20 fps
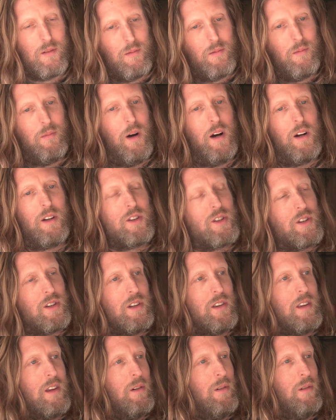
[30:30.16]
much
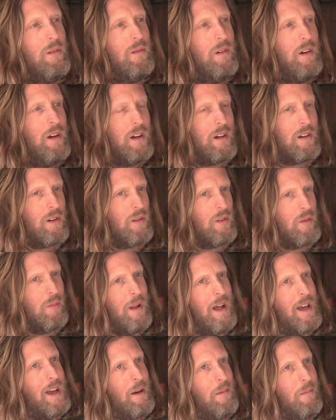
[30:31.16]
until I got to
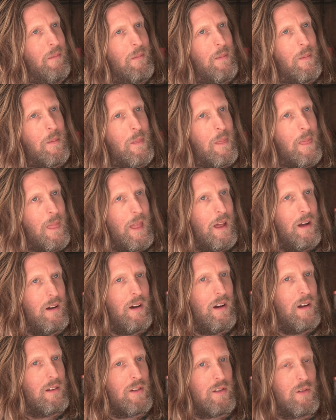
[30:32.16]
play them,
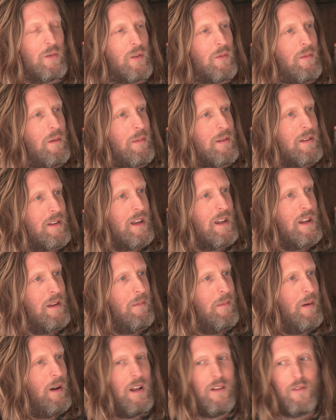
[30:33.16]
I just always remember sitting in
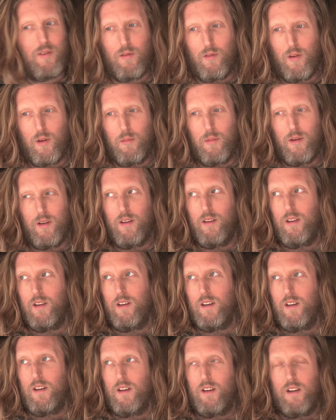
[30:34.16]
my living room and
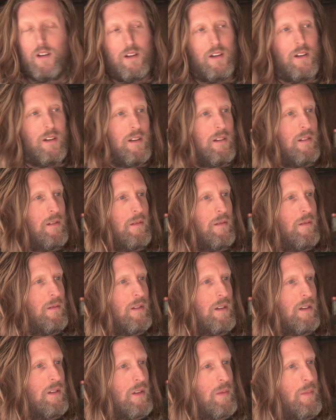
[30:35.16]

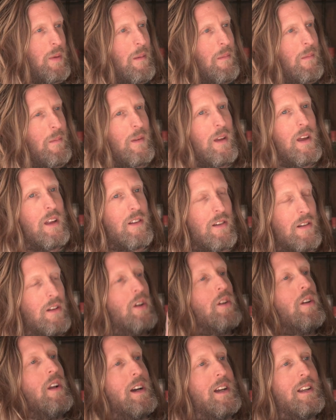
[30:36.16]
just being, it just
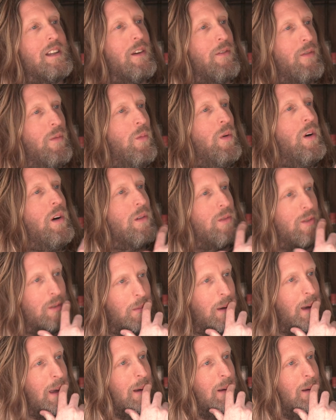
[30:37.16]
looked like a different world to
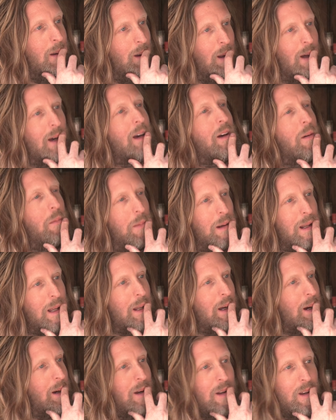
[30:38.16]
me. It looked like a completely,
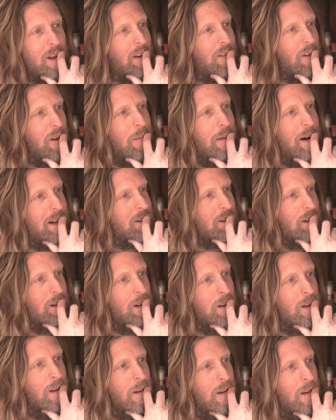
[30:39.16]
I couldn't even
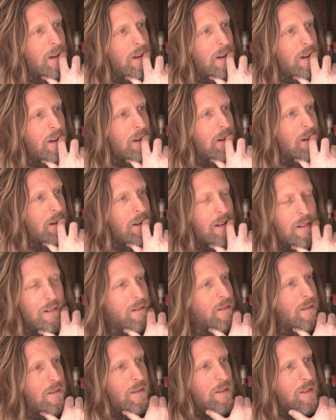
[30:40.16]
imagine
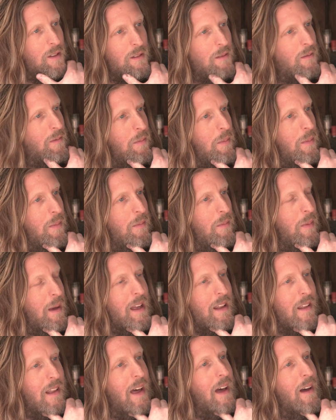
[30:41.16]
mm.
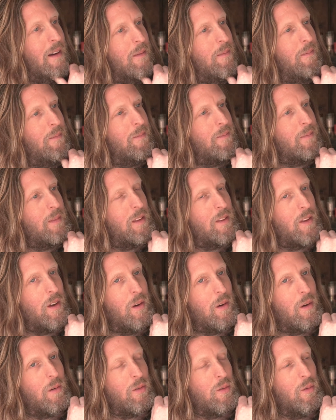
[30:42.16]
being there. Yeah. So
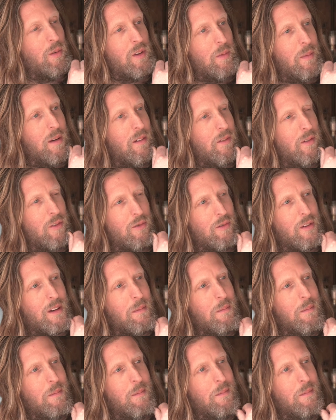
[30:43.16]
it was always a bit of a dream.